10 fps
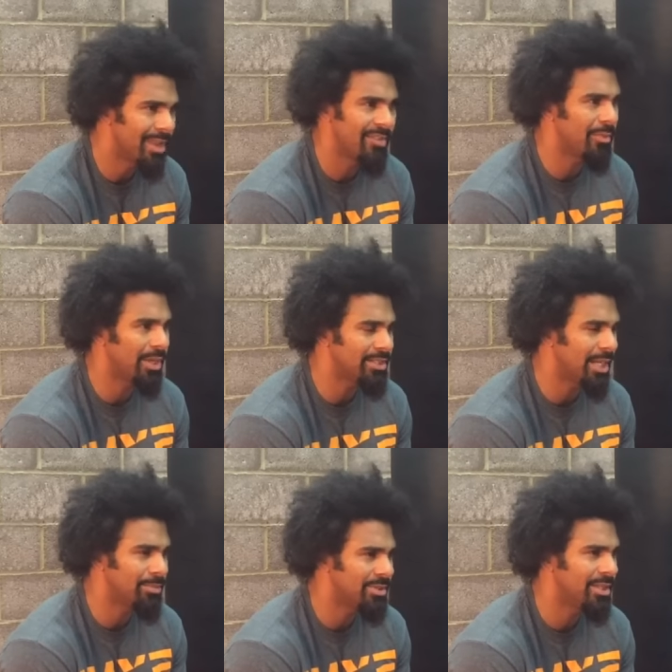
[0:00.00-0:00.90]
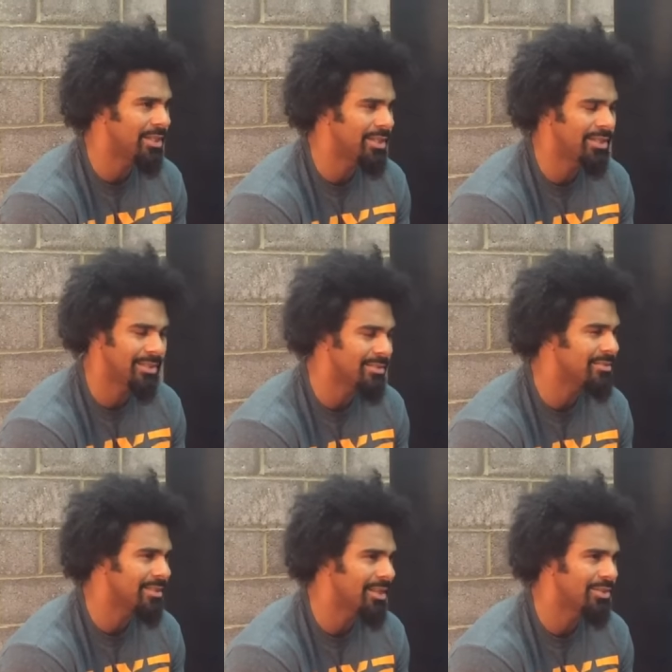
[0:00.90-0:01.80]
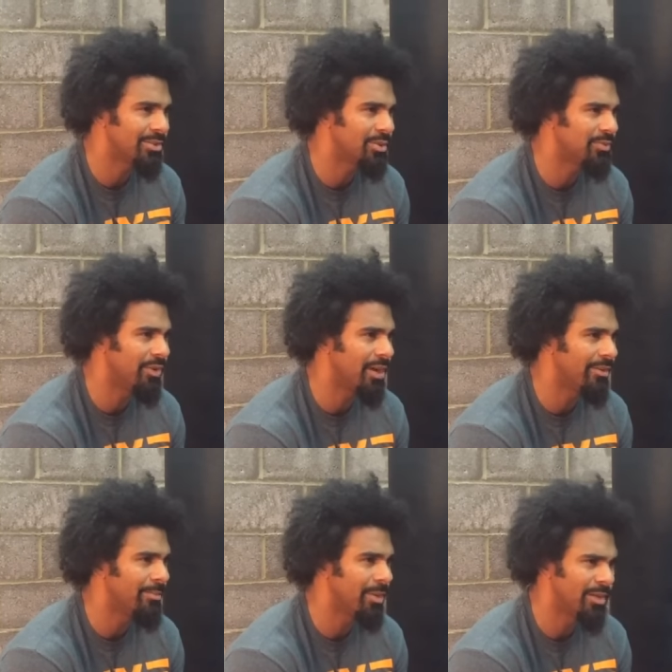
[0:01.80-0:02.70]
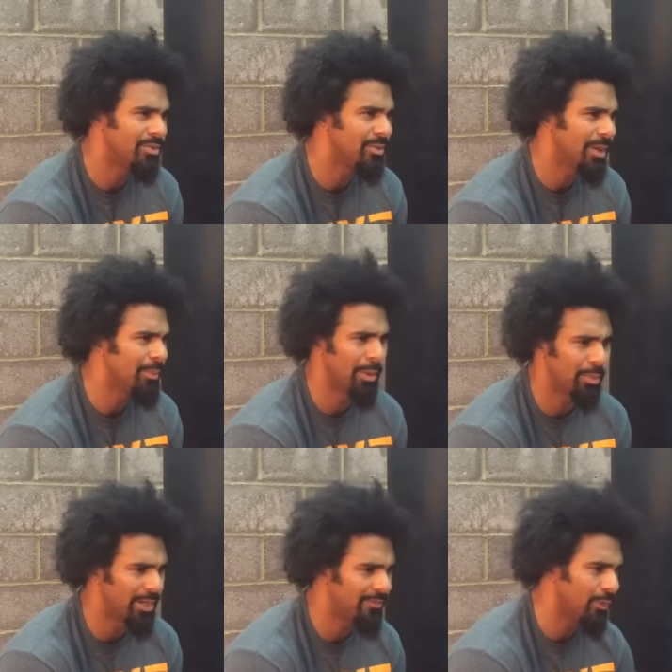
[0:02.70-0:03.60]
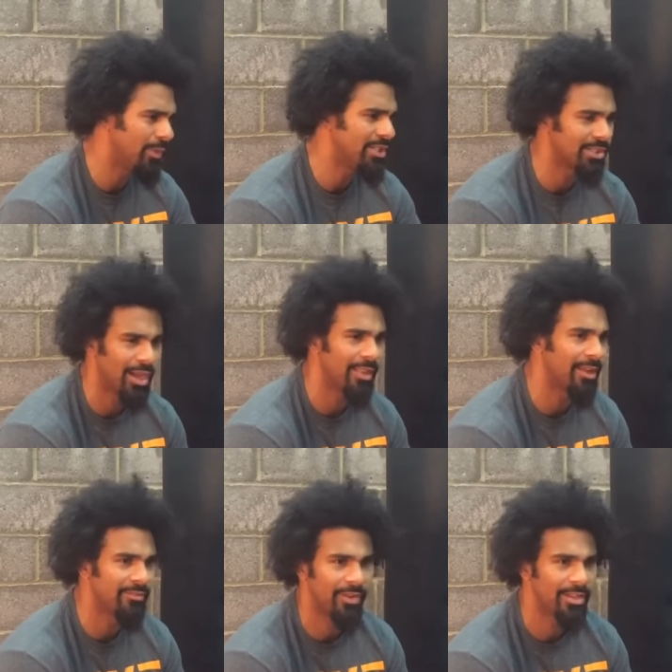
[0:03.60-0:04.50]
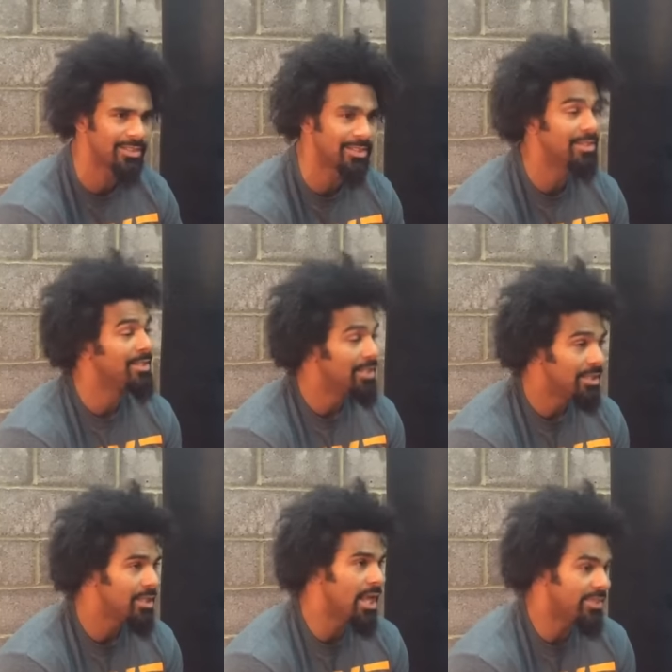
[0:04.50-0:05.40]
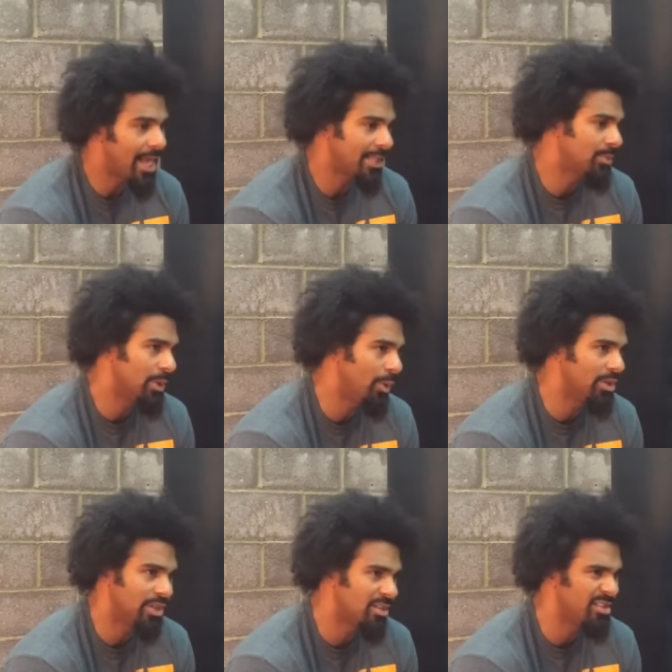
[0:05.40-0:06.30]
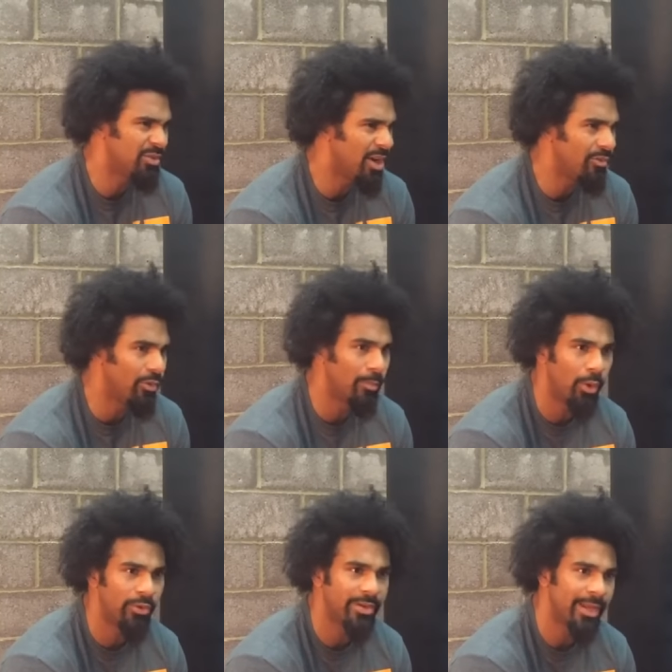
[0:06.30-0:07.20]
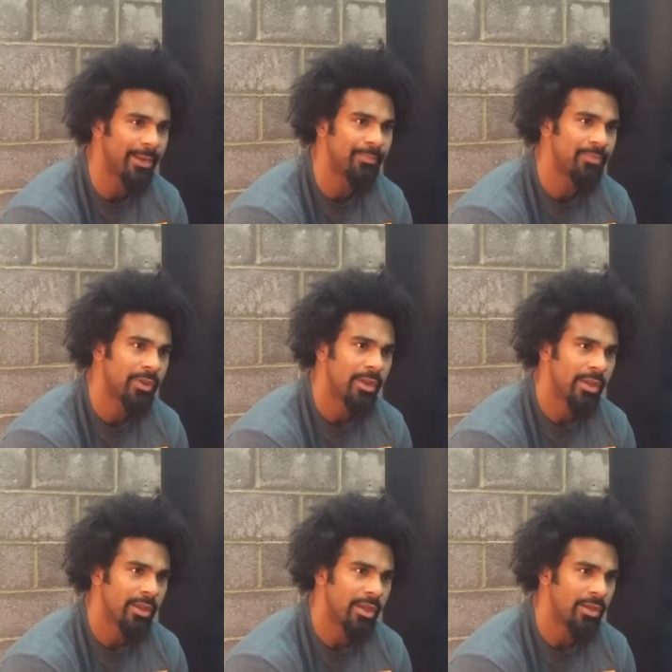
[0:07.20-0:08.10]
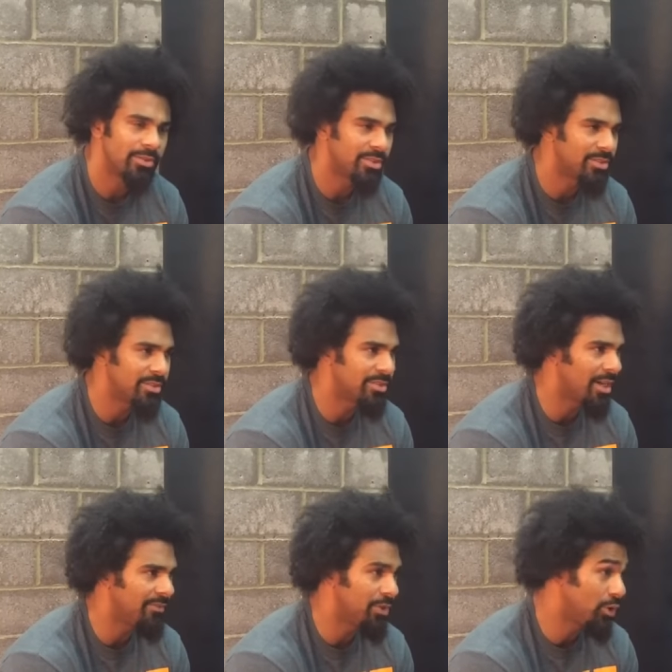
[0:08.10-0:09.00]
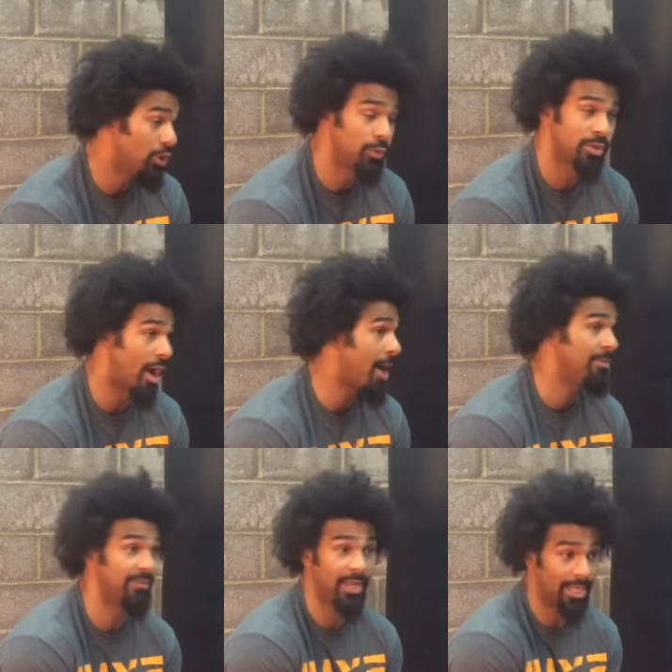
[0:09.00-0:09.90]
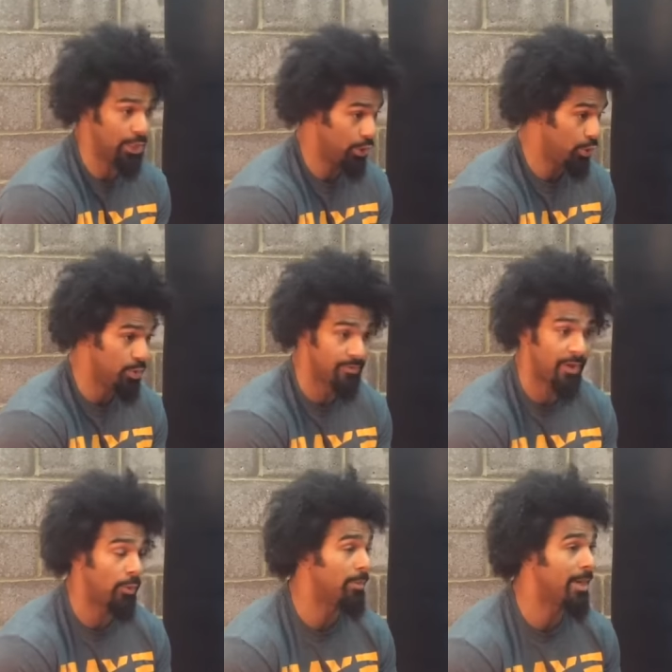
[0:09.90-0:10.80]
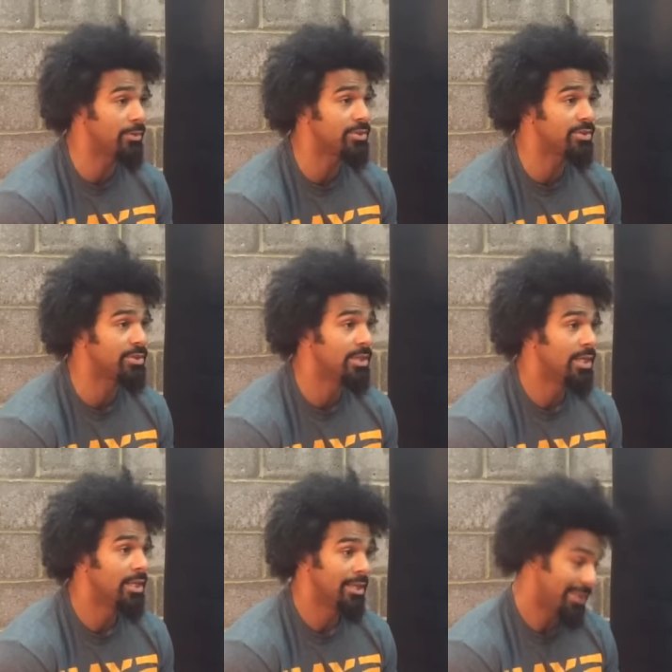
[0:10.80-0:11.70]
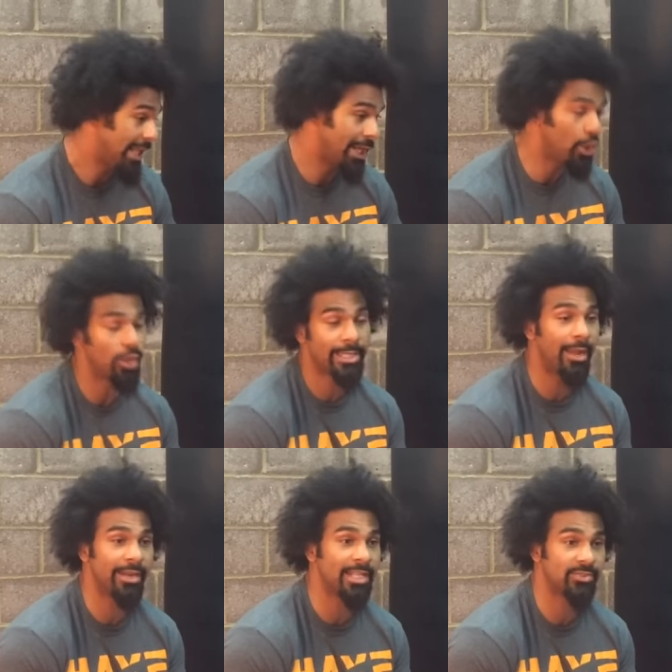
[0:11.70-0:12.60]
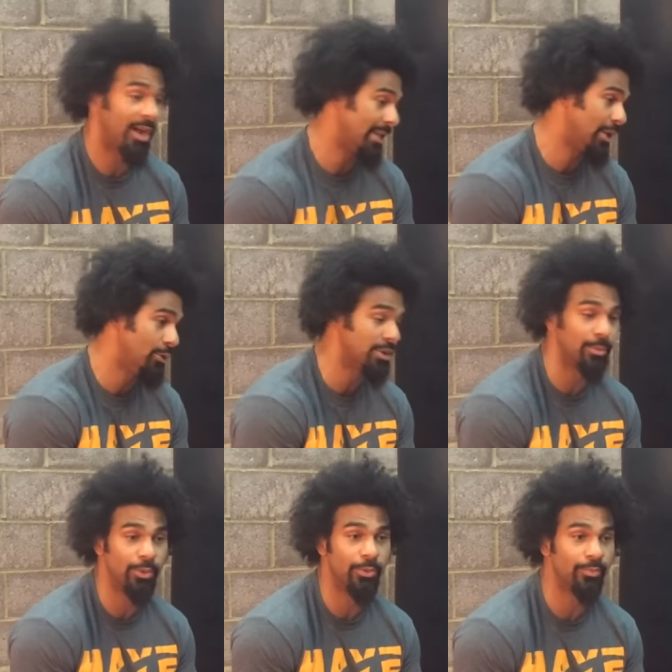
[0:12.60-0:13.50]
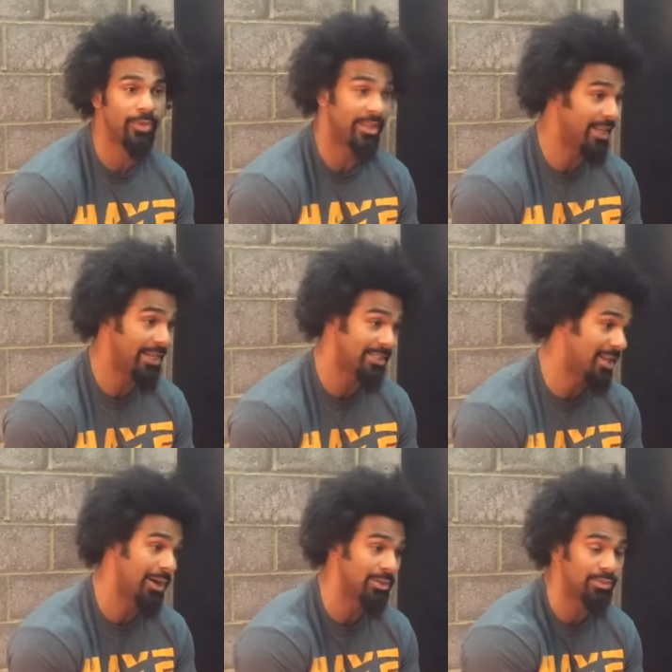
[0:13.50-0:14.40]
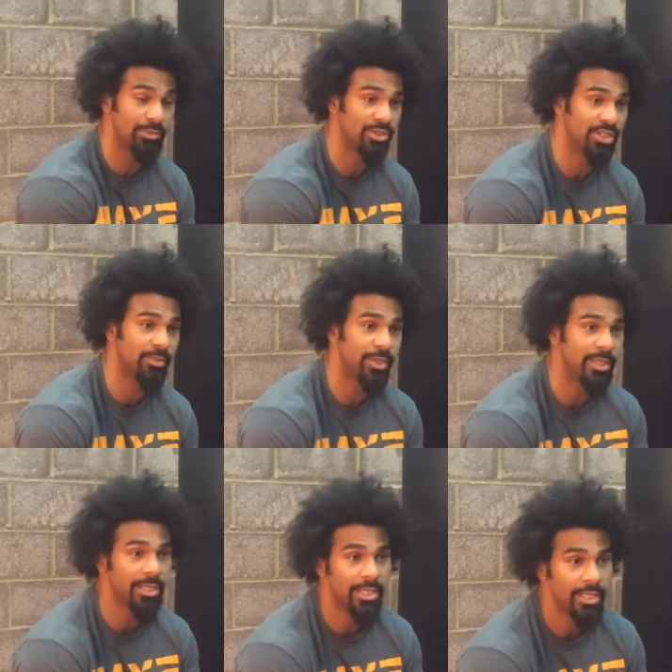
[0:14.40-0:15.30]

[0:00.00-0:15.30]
heavyweight champion, yeah, yeah, yeah good fighter him. I remember when he fought this guy, that fight. yeah, that's what you want. You can do no real more than that. You know, it's, it's tough. You could hypothetically unify all the belts, then get knocked out in the next fight, and you lose them all, and then it's oh, you, you shit, really.